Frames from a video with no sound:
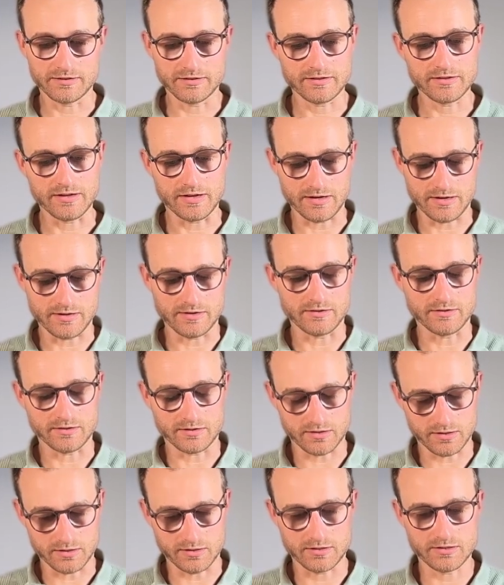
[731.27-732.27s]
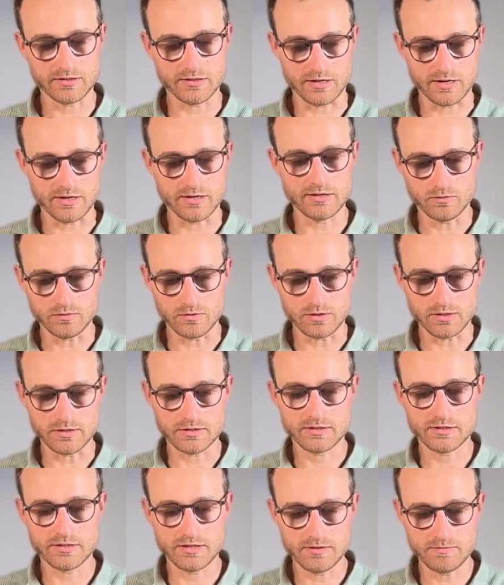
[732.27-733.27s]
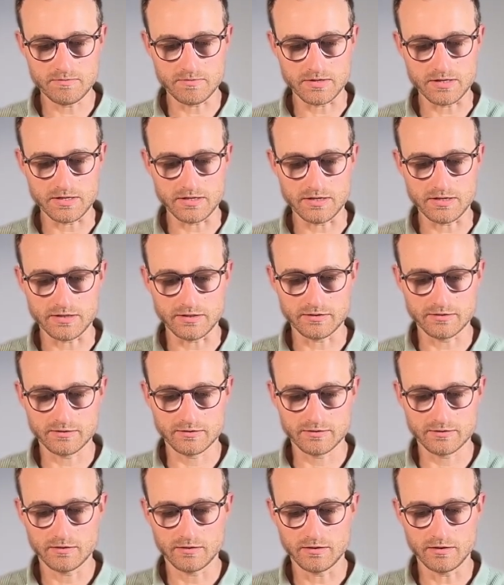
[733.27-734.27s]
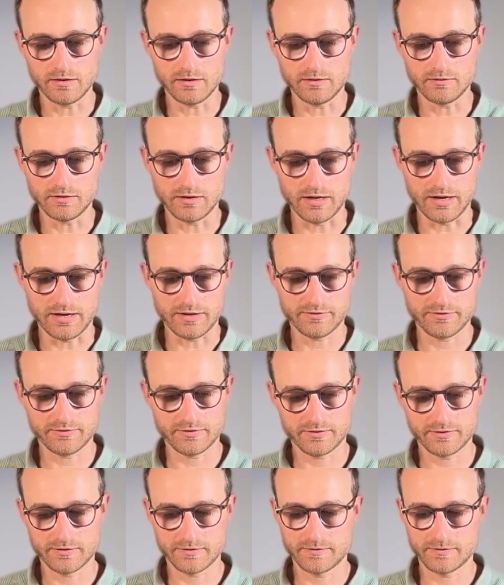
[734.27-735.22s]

and it is going to say, "What's the meaning of life?"